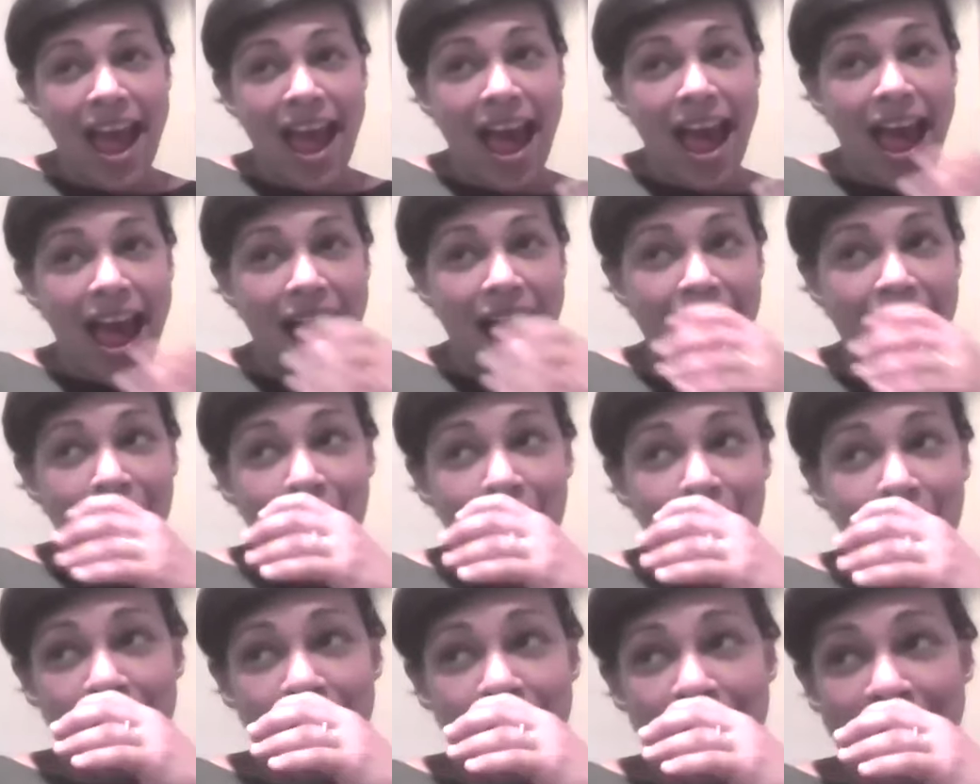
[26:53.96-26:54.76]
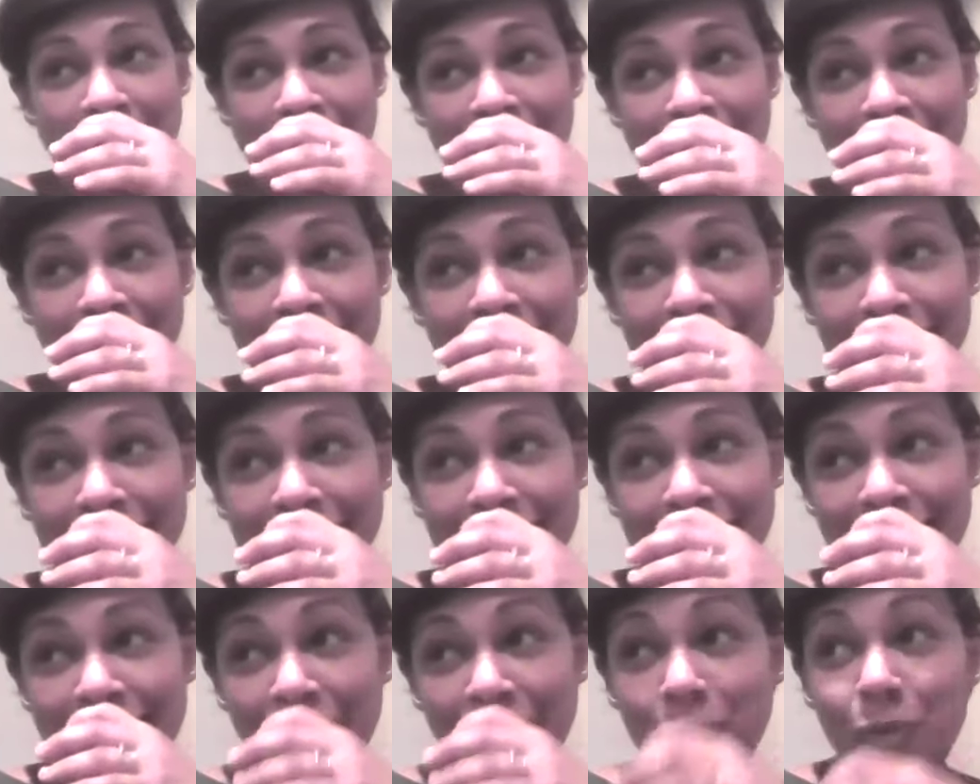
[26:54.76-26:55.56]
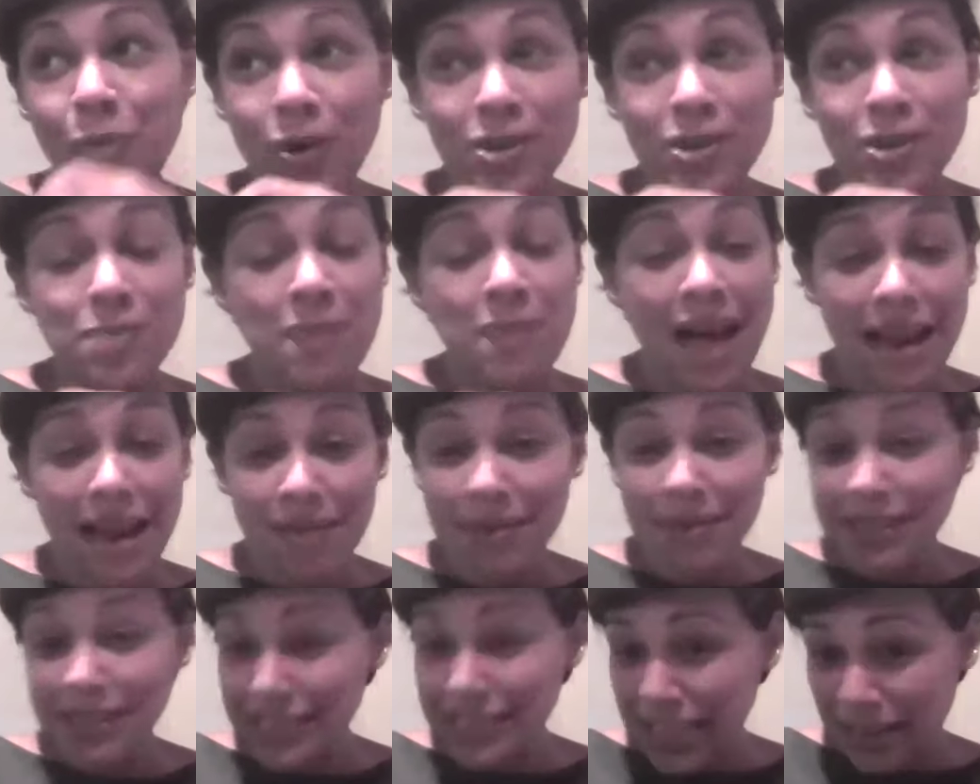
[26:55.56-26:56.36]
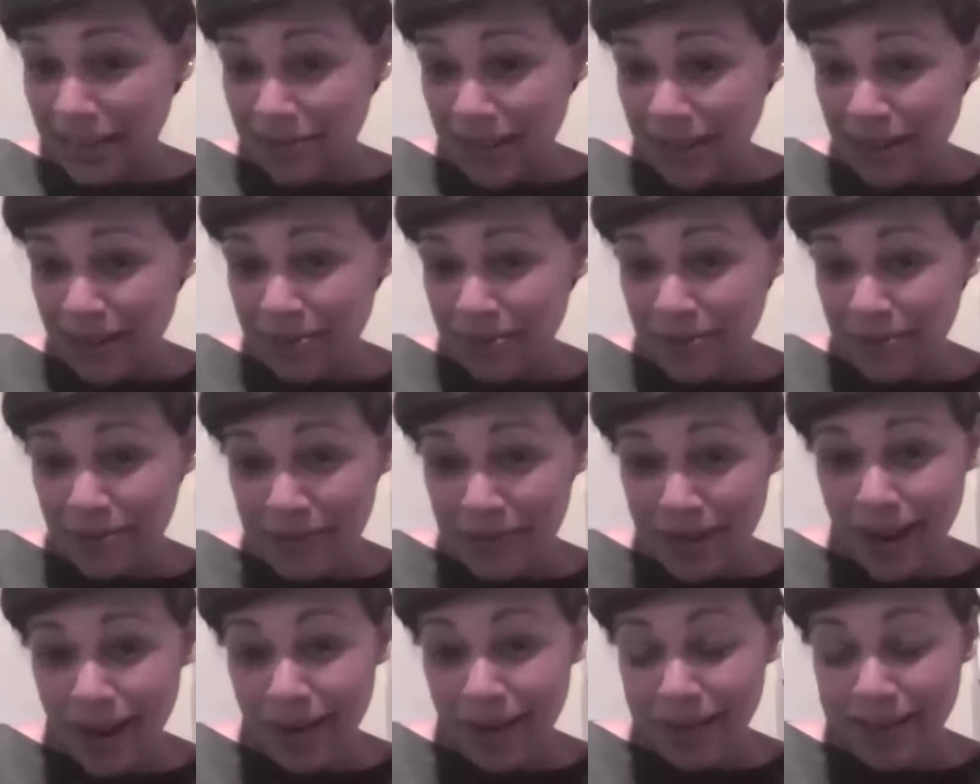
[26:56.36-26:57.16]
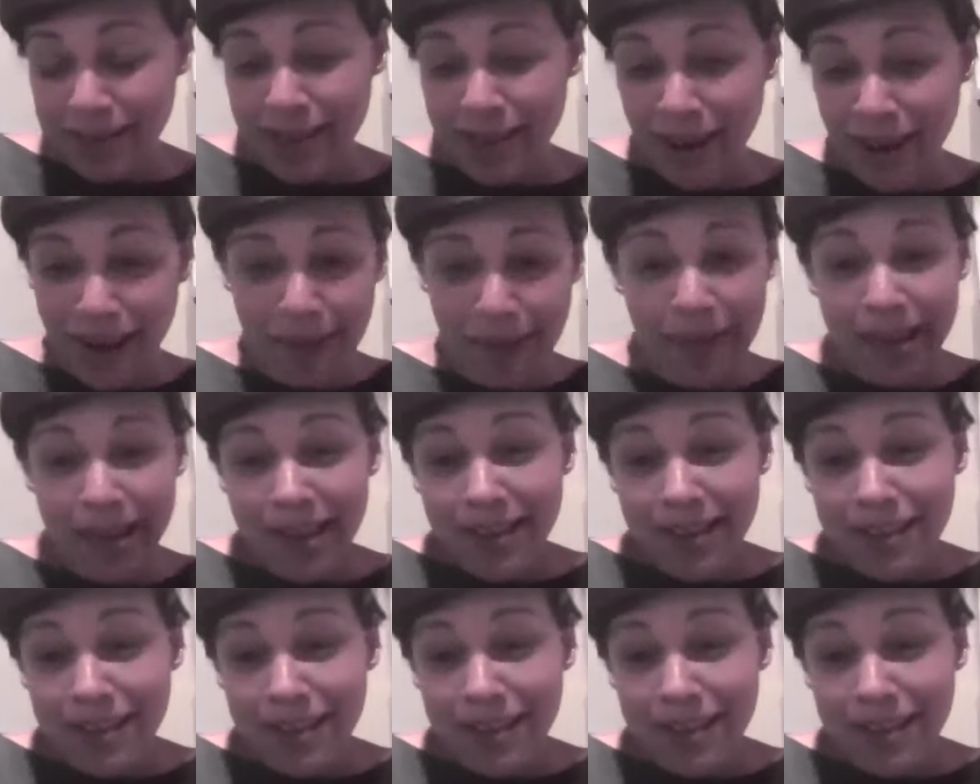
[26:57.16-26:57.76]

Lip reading: and they watch Parliament TV from time to time,